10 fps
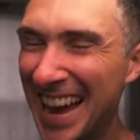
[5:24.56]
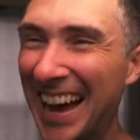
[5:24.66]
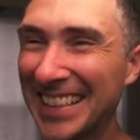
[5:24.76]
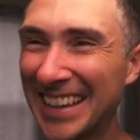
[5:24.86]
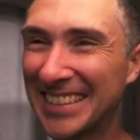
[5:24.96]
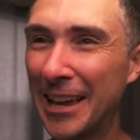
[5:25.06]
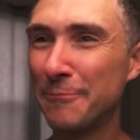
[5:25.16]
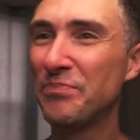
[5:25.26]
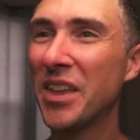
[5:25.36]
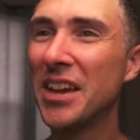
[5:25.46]
I like that.
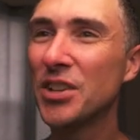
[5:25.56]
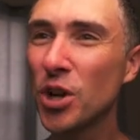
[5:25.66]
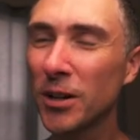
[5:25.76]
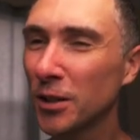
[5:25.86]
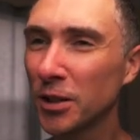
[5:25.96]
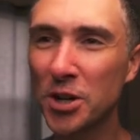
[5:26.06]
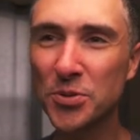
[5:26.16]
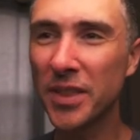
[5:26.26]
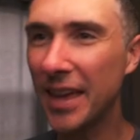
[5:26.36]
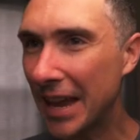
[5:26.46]
Charcoal goes
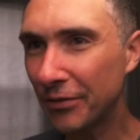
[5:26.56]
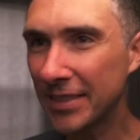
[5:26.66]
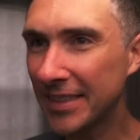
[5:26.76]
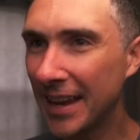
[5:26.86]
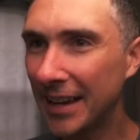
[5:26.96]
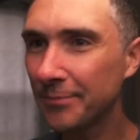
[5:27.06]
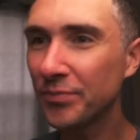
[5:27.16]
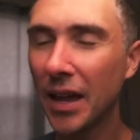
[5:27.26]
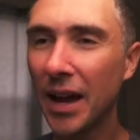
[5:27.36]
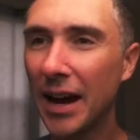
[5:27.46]
with everything,
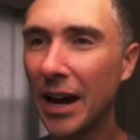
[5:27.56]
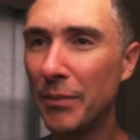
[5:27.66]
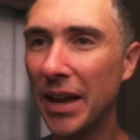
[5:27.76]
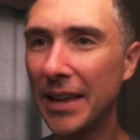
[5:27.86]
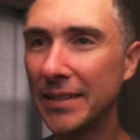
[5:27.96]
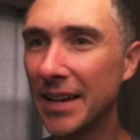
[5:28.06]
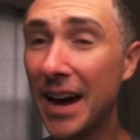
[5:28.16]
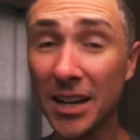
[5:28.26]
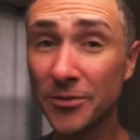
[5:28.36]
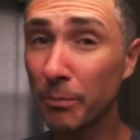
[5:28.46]
and the
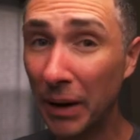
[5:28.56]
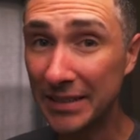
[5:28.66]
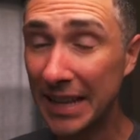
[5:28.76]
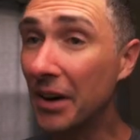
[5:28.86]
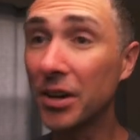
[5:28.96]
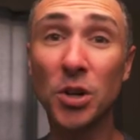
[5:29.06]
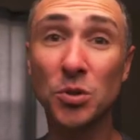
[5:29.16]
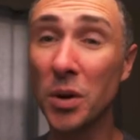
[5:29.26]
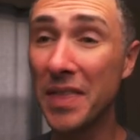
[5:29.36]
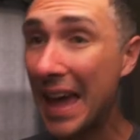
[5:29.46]
Oxford button down
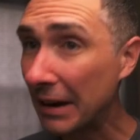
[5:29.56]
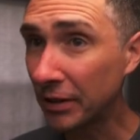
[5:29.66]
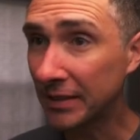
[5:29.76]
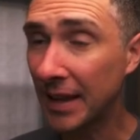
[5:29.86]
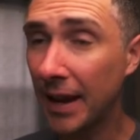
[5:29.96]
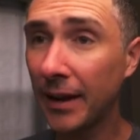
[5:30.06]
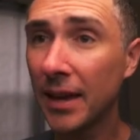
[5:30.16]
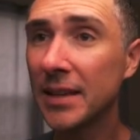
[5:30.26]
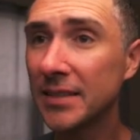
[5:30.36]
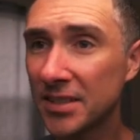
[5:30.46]
goes with everything.
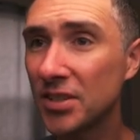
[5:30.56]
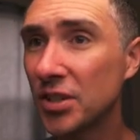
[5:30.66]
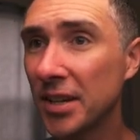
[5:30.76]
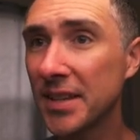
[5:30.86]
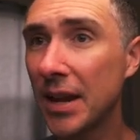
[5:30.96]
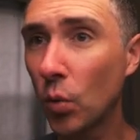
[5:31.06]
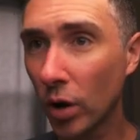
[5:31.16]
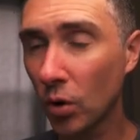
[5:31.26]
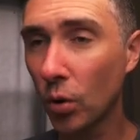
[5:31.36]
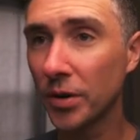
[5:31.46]
This is just a
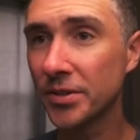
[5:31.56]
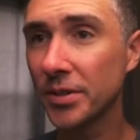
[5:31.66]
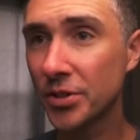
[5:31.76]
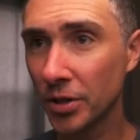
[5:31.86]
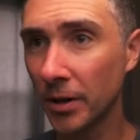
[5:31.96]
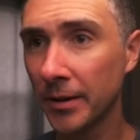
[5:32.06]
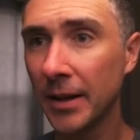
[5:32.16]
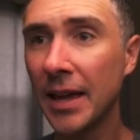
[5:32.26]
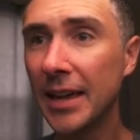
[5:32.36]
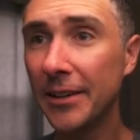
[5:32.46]
workhorse shirt.
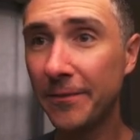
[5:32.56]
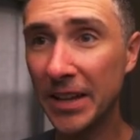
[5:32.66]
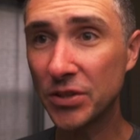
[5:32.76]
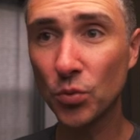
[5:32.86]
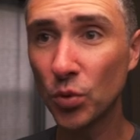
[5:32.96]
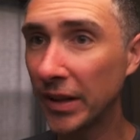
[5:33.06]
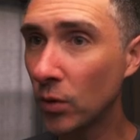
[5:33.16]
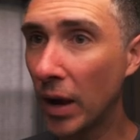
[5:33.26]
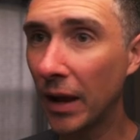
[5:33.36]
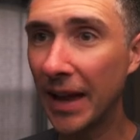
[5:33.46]
It fits really
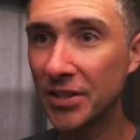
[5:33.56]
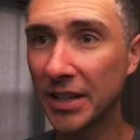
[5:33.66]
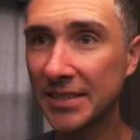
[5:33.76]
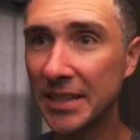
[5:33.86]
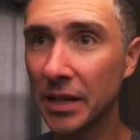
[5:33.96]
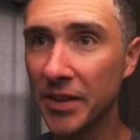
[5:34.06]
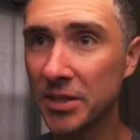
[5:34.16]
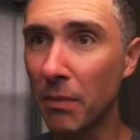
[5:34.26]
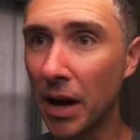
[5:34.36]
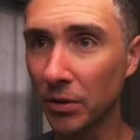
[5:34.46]
well. As you can see on
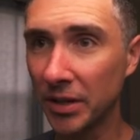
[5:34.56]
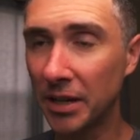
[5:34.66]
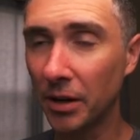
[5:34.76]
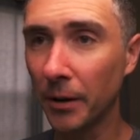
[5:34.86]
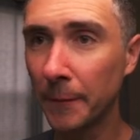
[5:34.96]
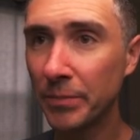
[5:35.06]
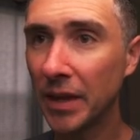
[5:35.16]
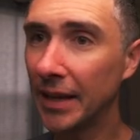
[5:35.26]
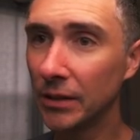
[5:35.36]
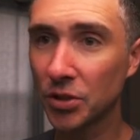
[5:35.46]
this model here,
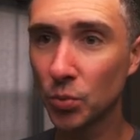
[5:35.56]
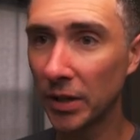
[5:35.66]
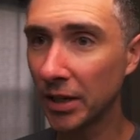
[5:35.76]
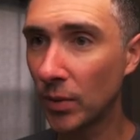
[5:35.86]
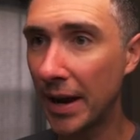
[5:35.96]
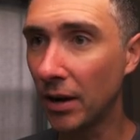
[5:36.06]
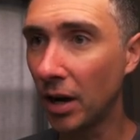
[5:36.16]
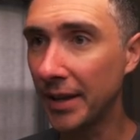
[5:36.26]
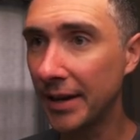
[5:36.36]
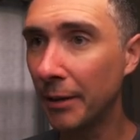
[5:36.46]
it looks really great
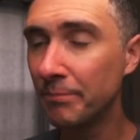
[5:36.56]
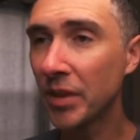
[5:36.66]
on him.